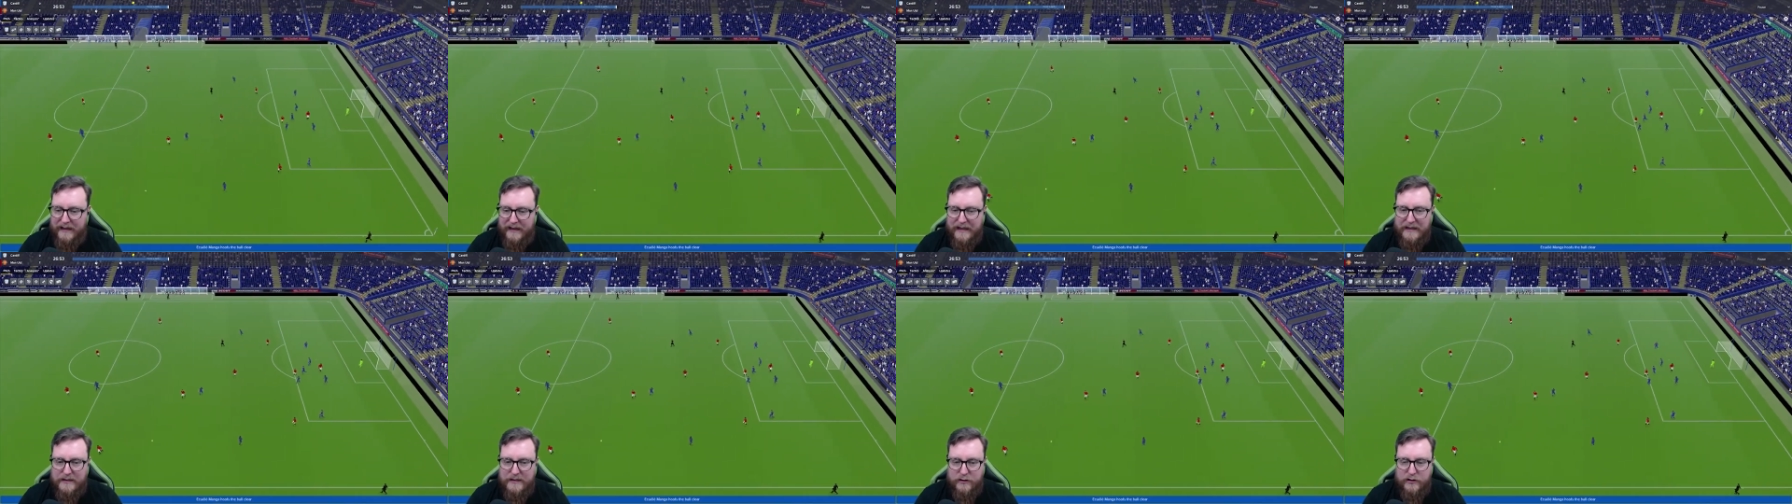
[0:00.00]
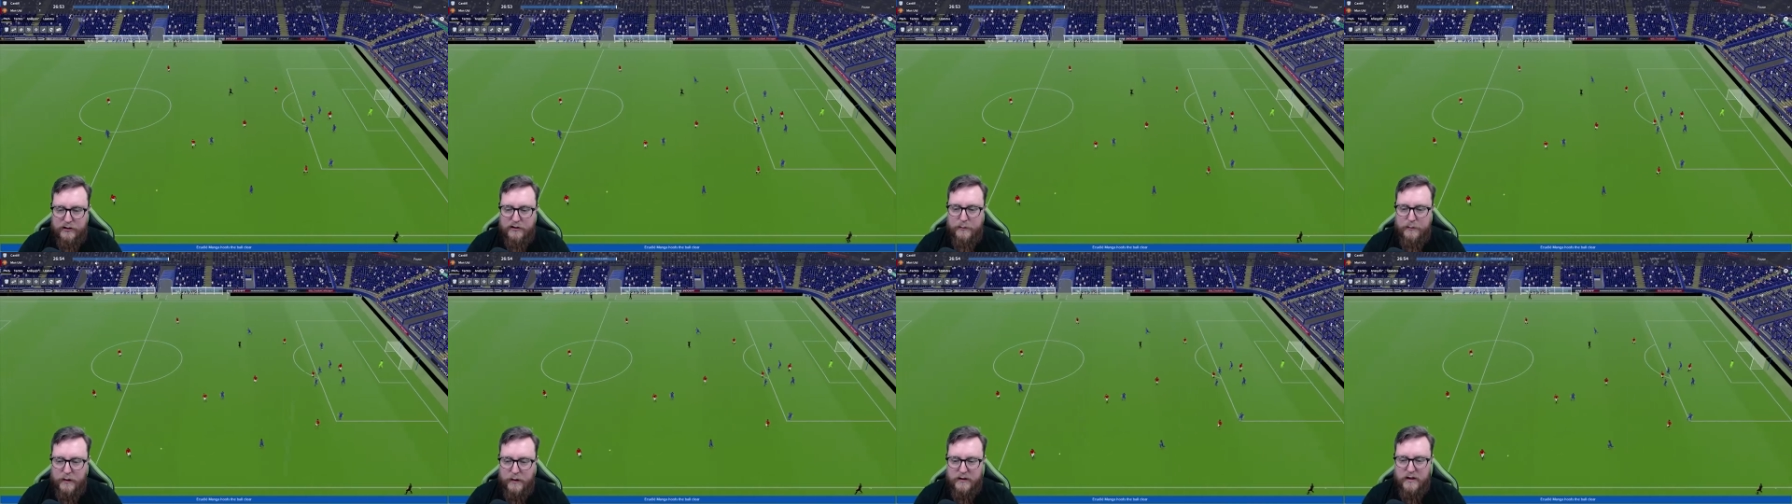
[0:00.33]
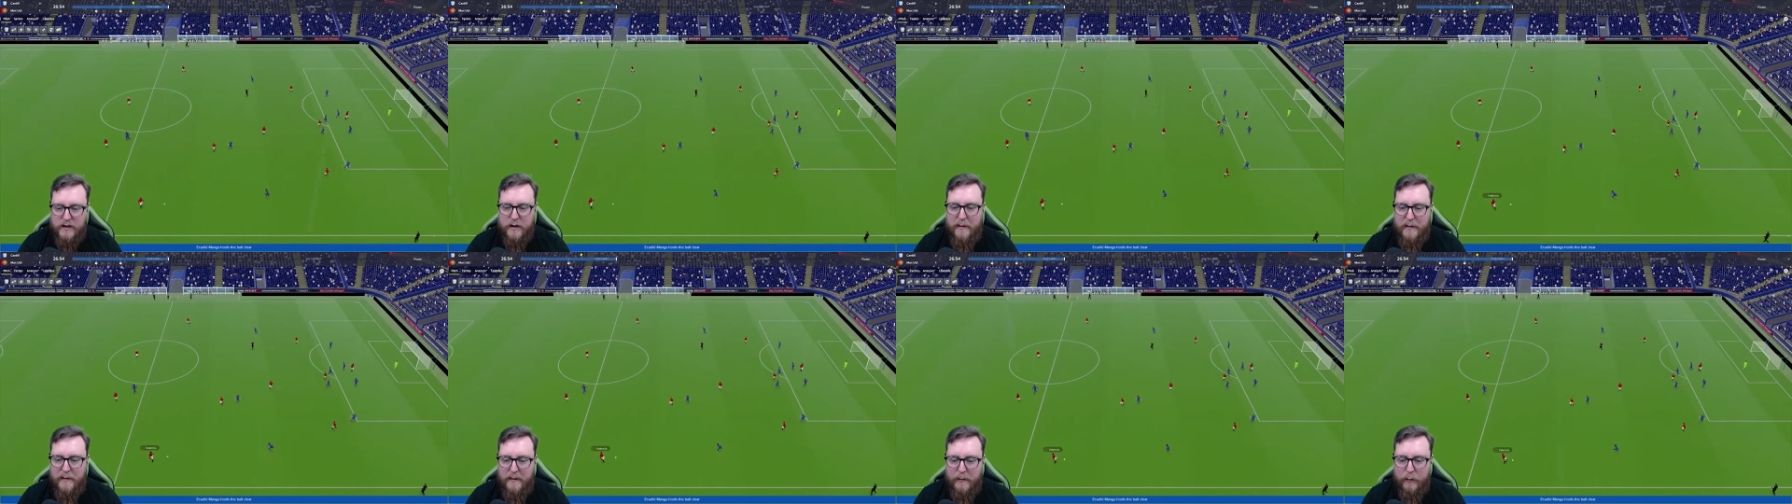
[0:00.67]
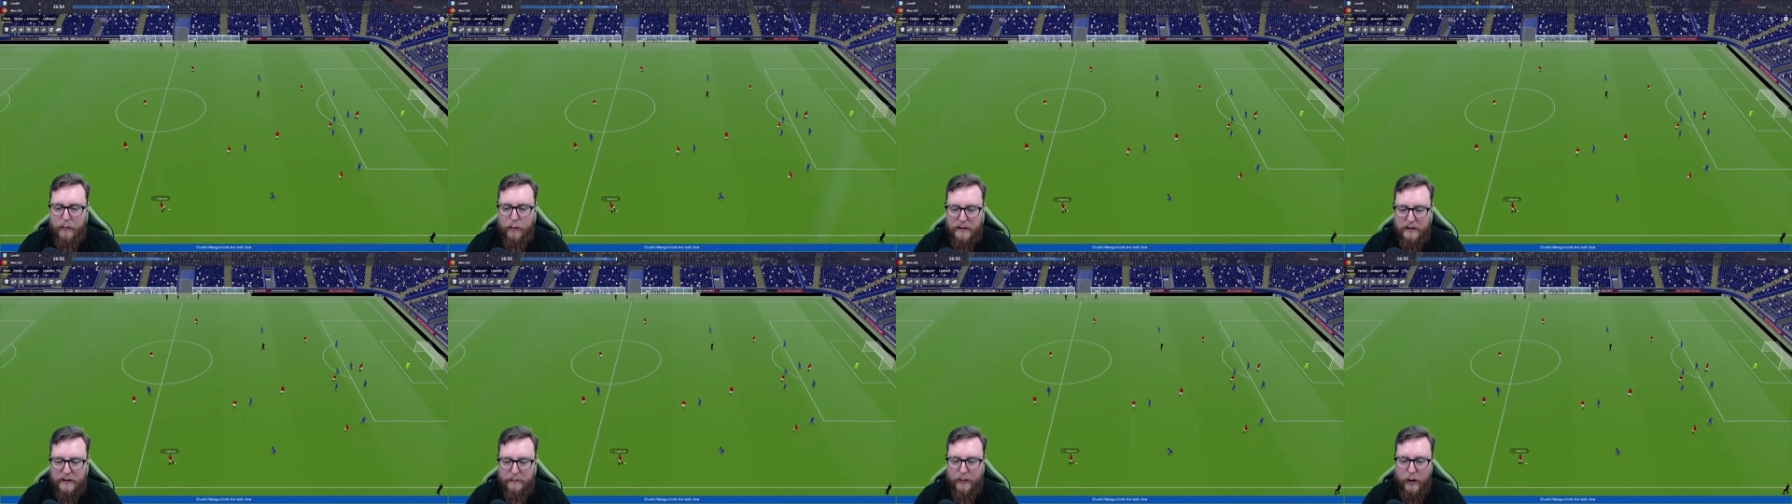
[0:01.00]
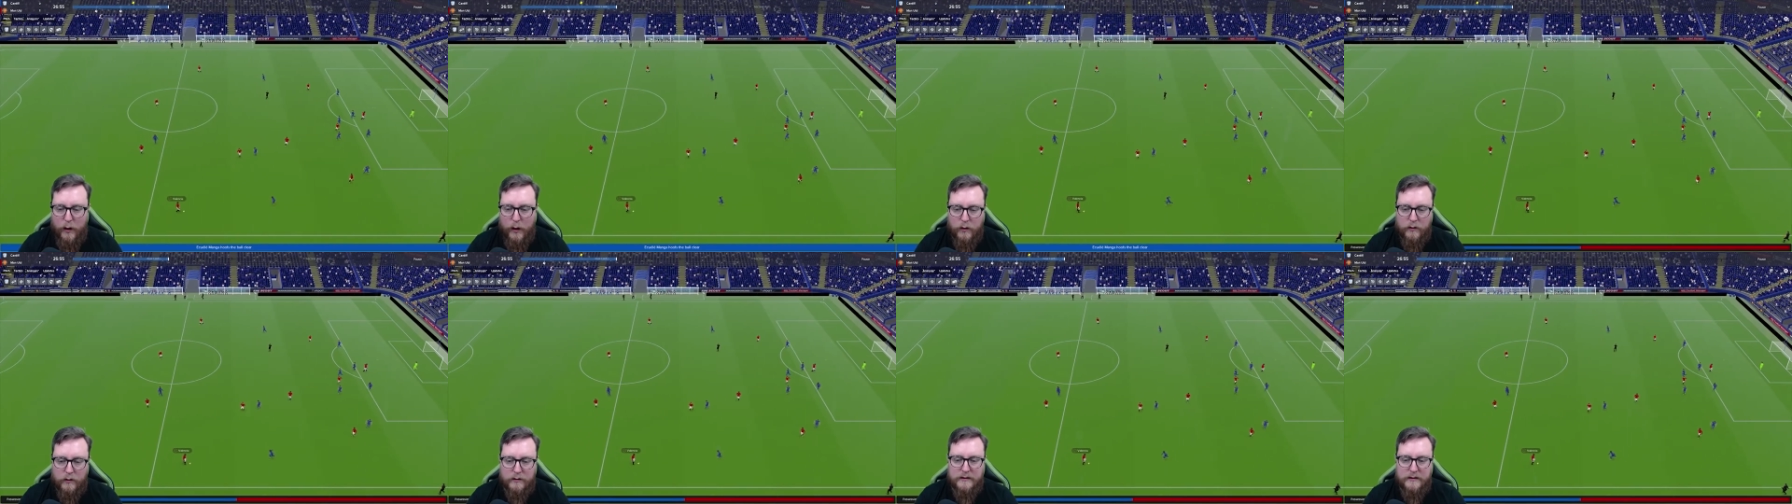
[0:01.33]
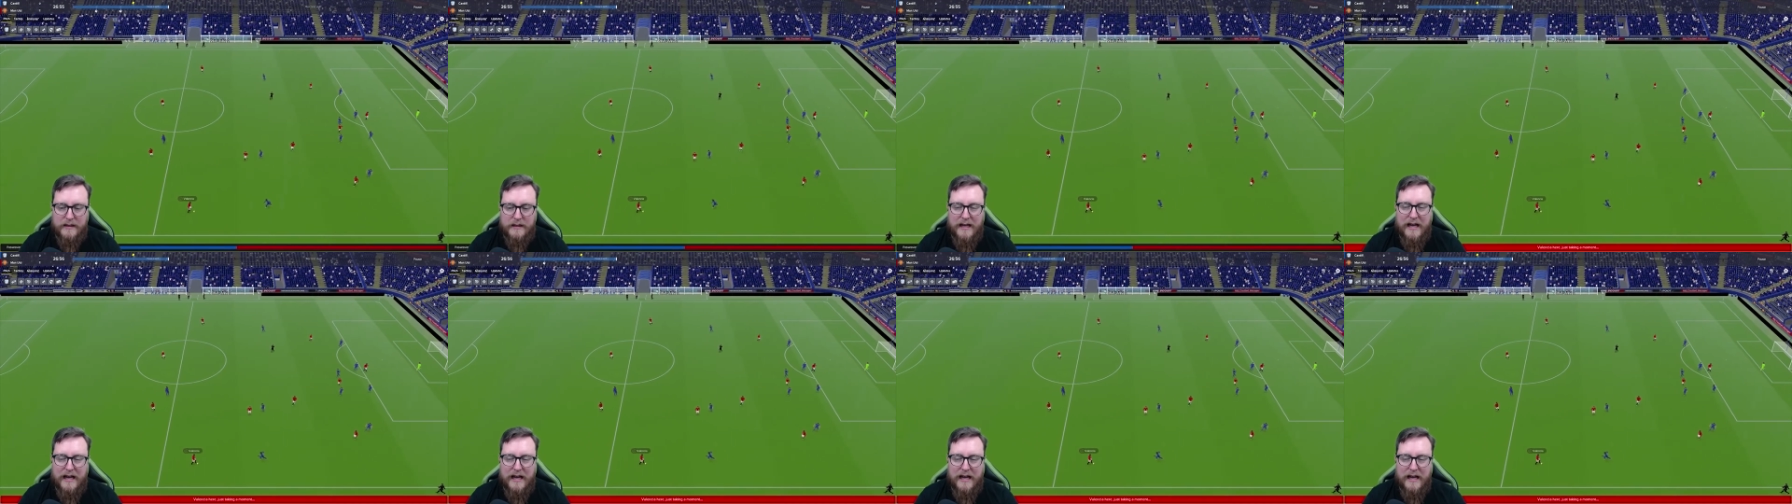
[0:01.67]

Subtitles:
is just putting so many people in the box